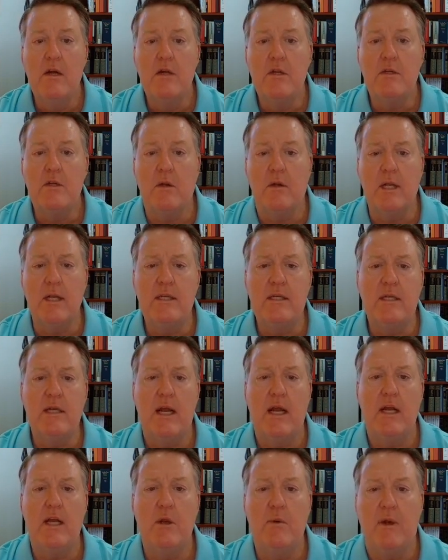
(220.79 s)
So let's
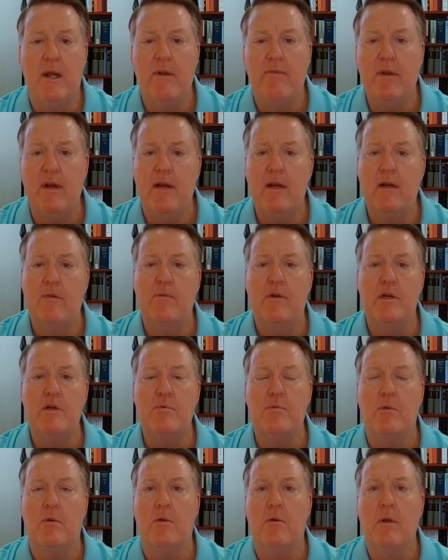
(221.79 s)
say you give an
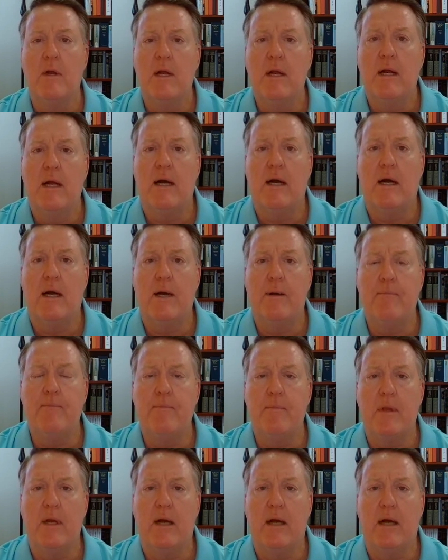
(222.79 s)
individual um,
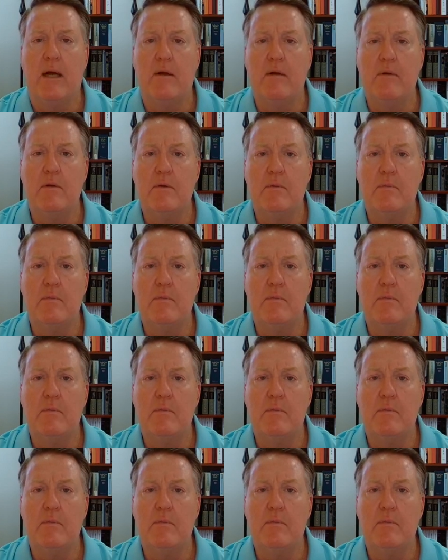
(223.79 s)
uh,